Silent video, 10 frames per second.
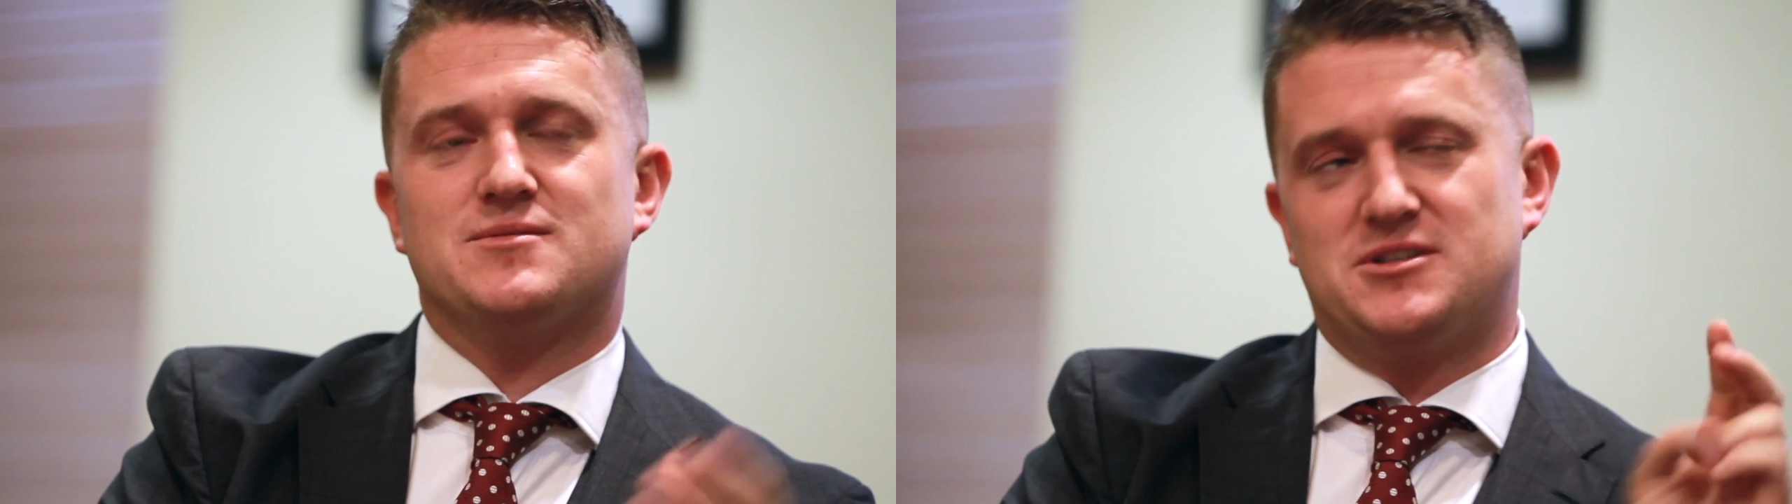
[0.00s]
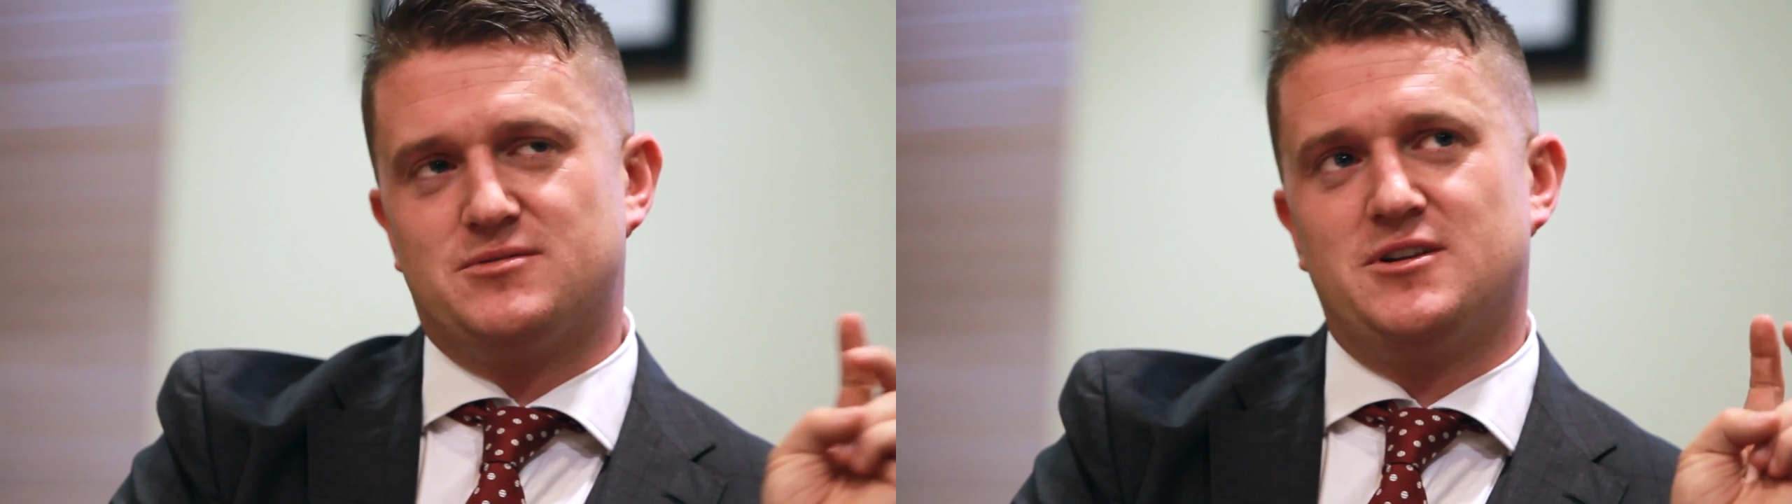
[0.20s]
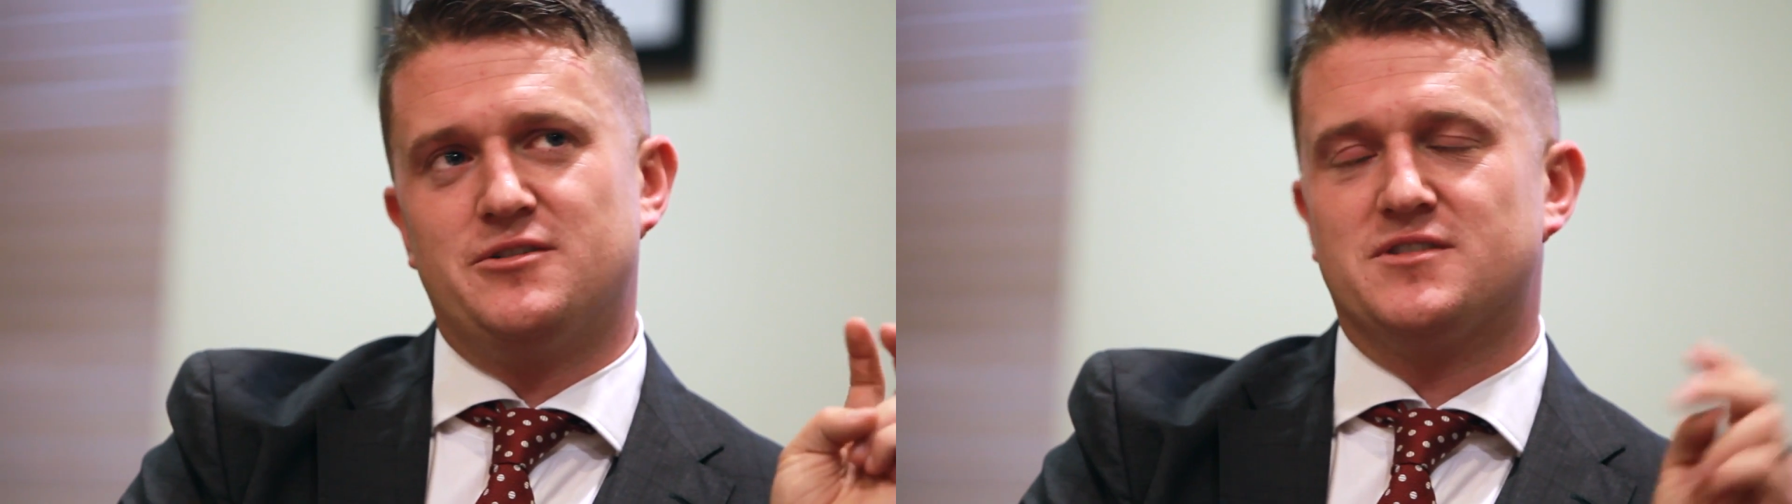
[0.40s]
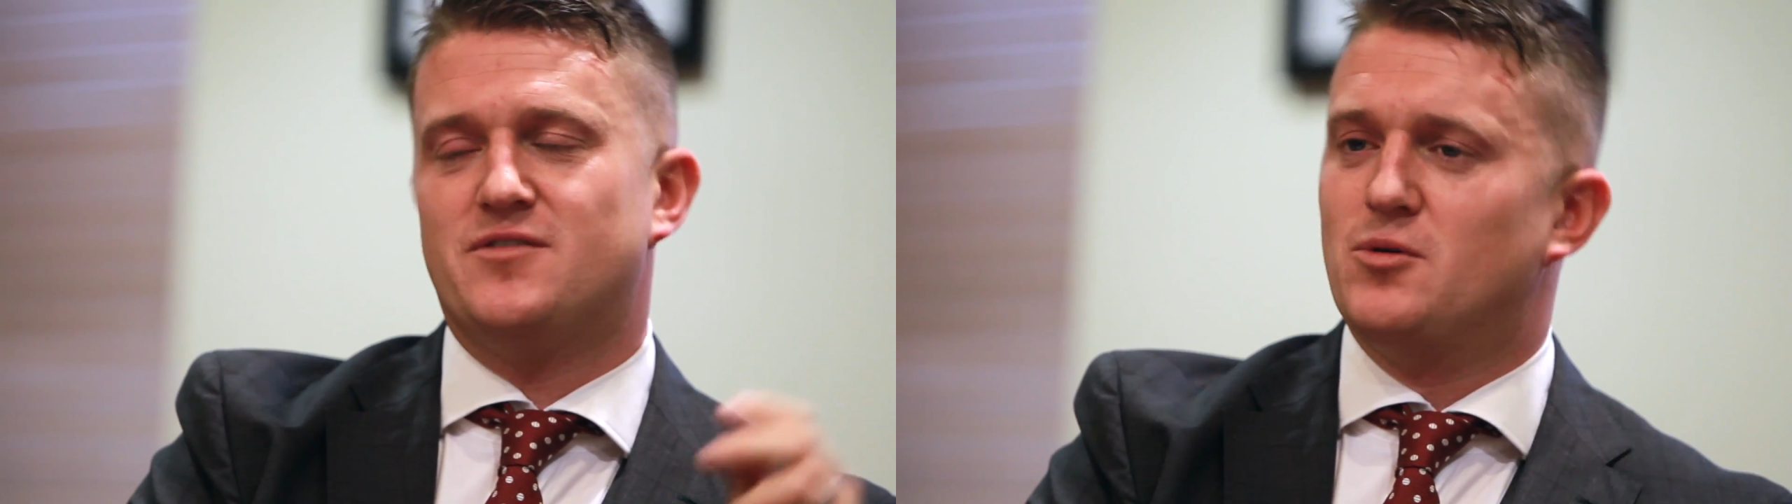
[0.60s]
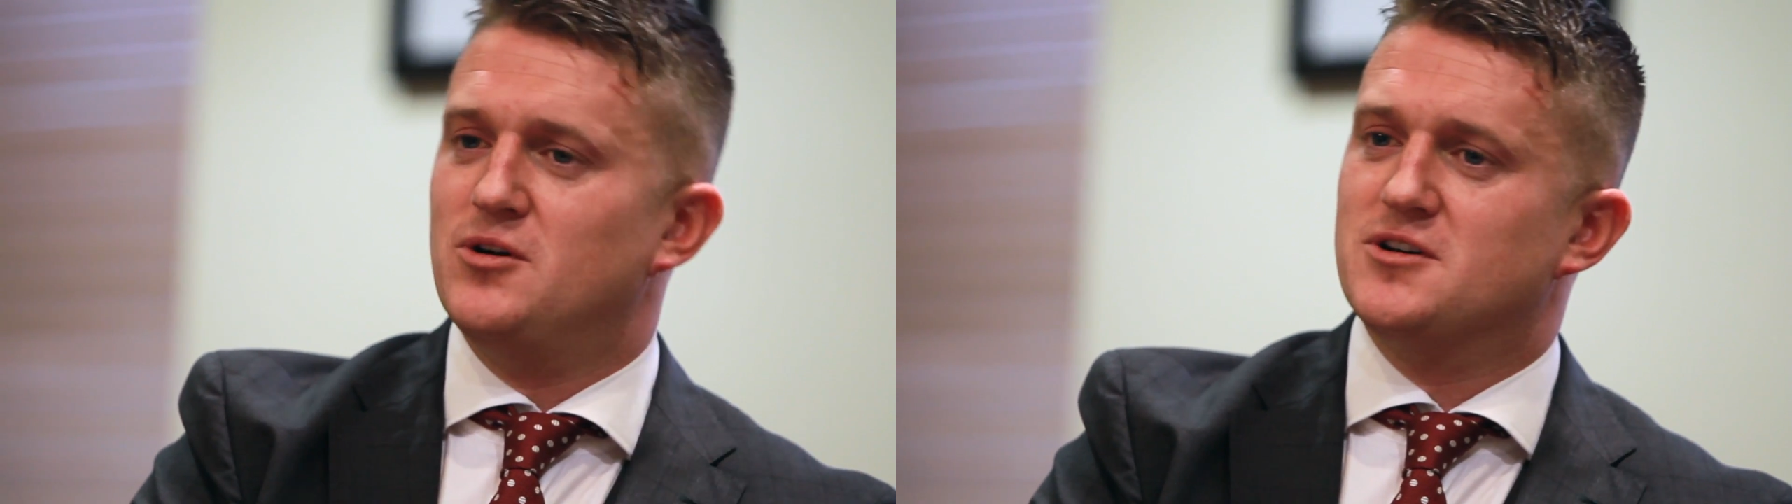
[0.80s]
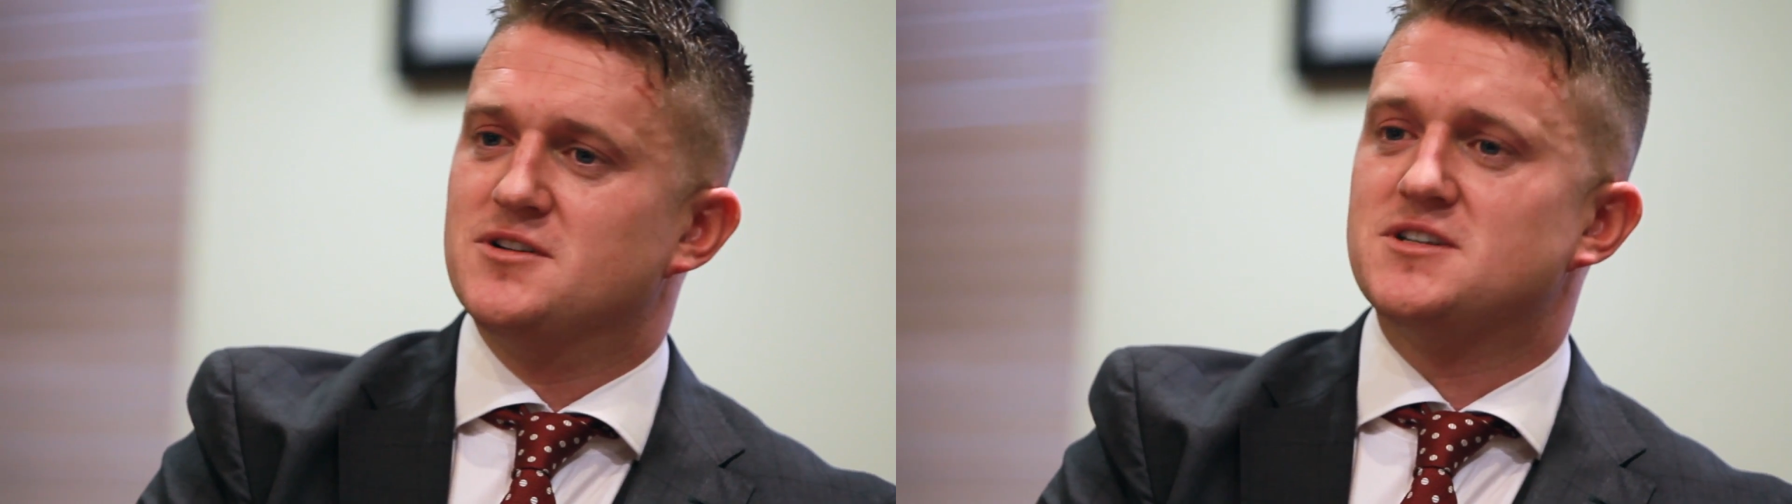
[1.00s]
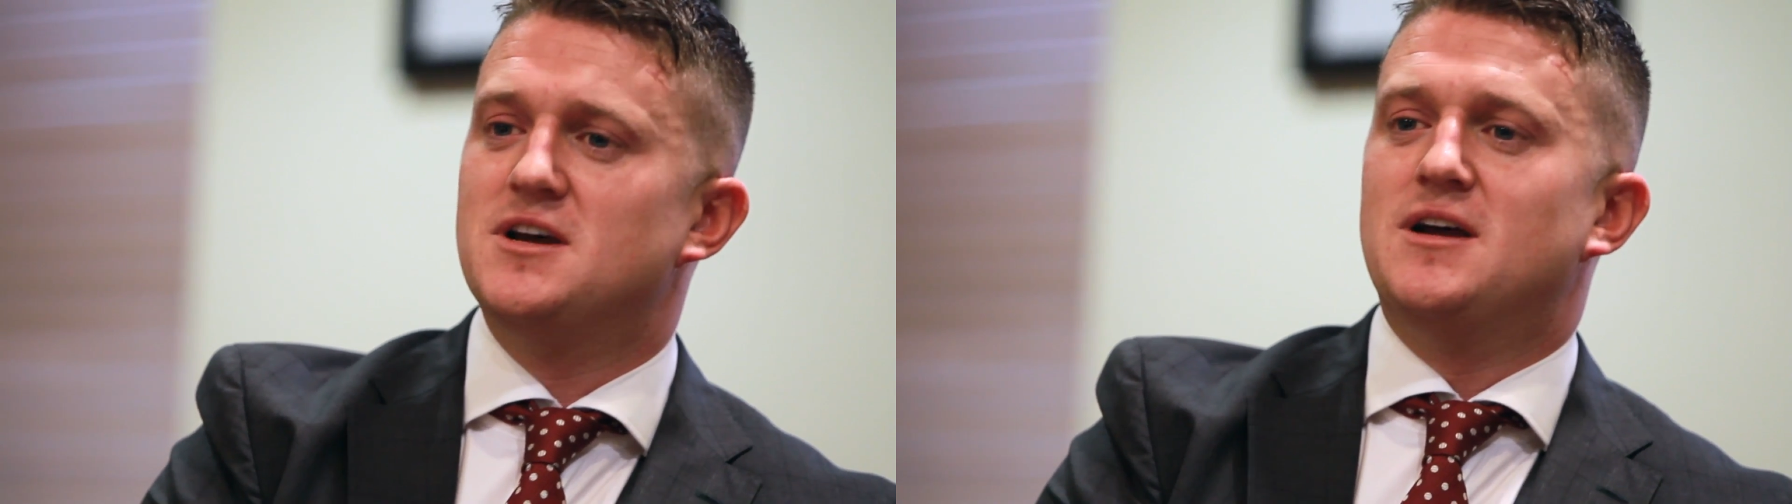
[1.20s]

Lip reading: which was Luton's football hooligans,